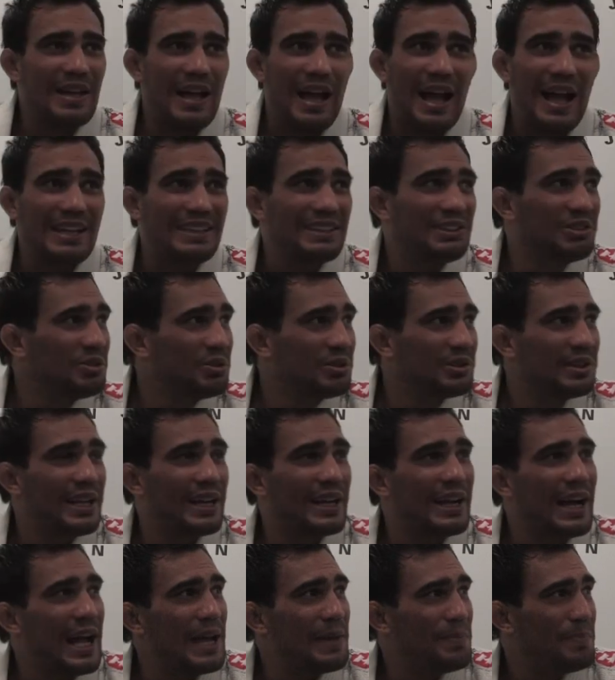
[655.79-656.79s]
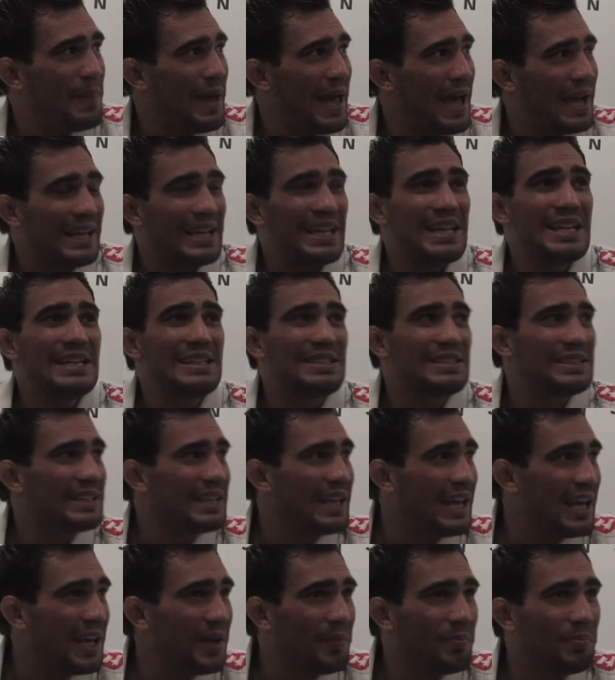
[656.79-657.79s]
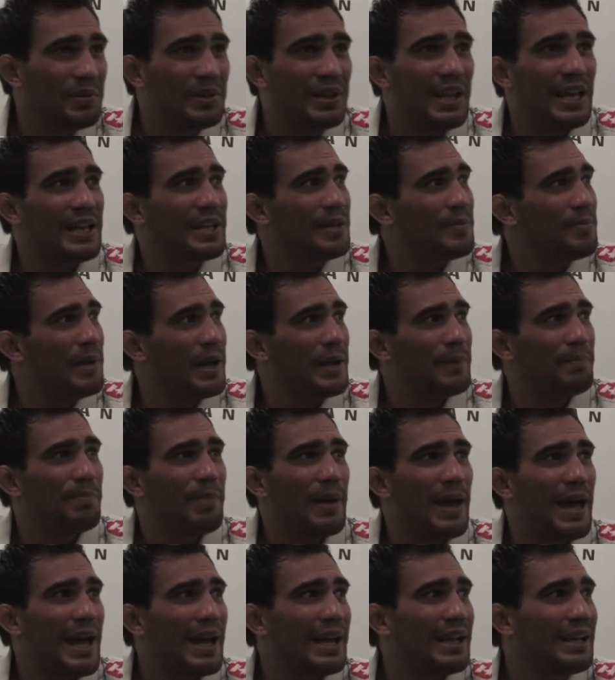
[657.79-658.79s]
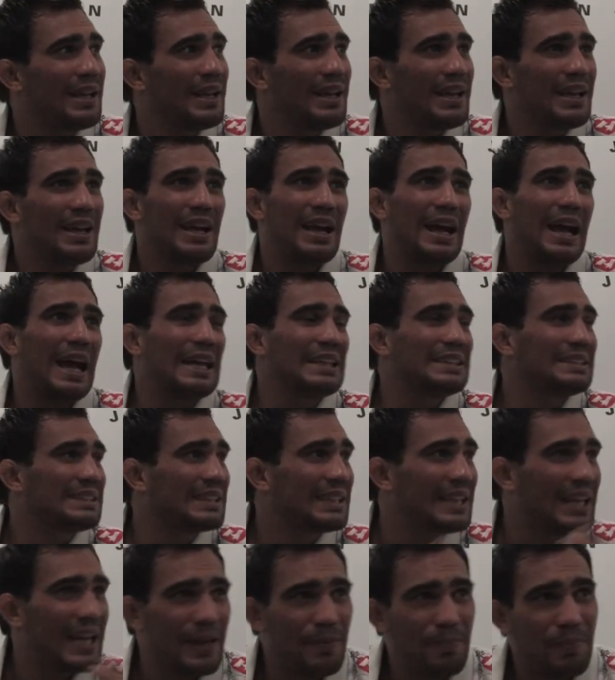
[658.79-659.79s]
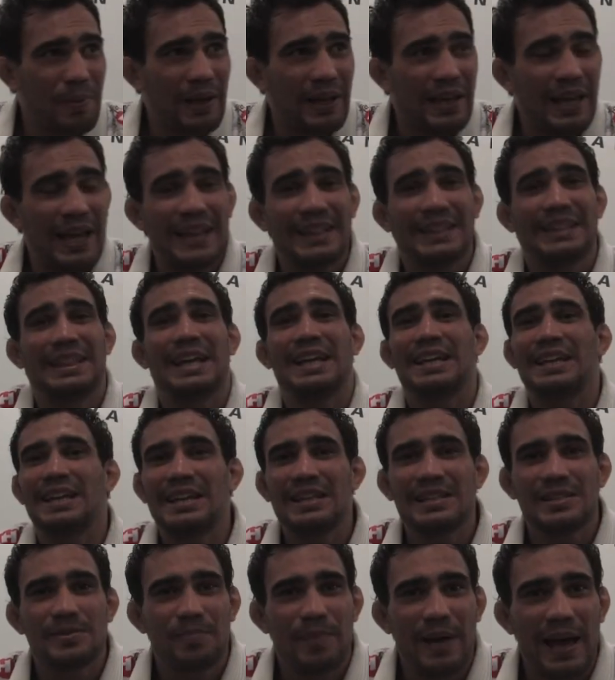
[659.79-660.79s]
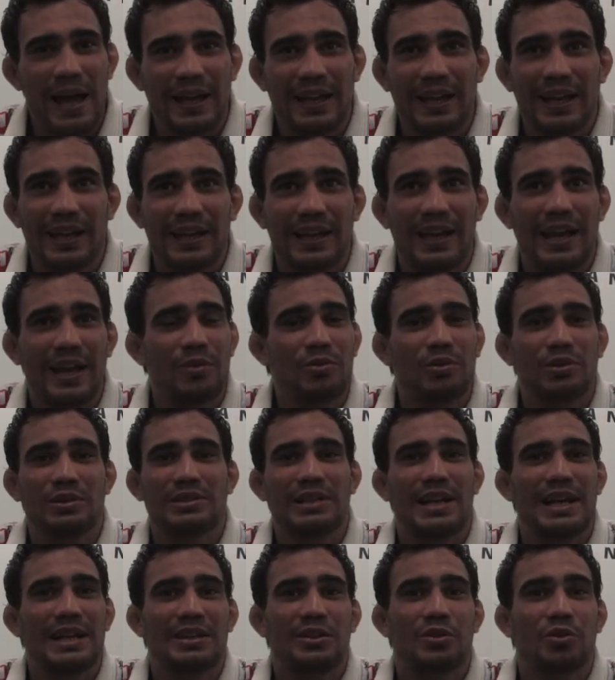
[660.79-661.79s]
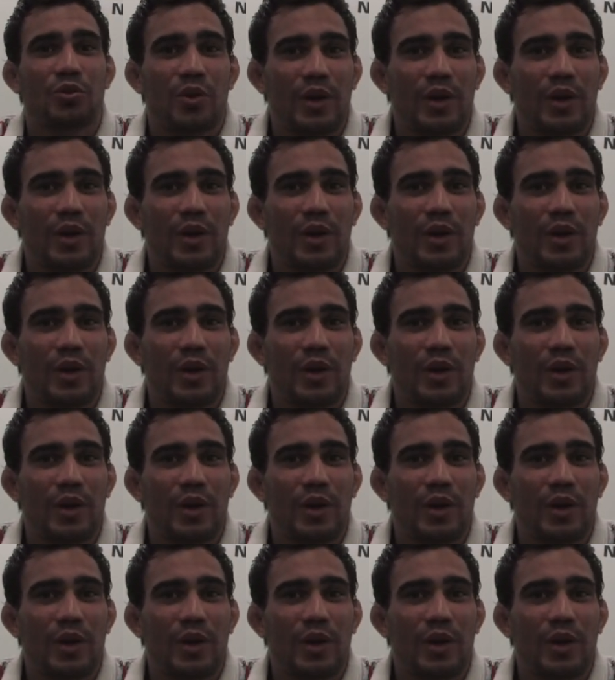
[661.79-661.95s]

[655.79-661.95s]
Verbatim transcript: I took the guy back. He escaped, take my back. I escape again, take his back again. Was like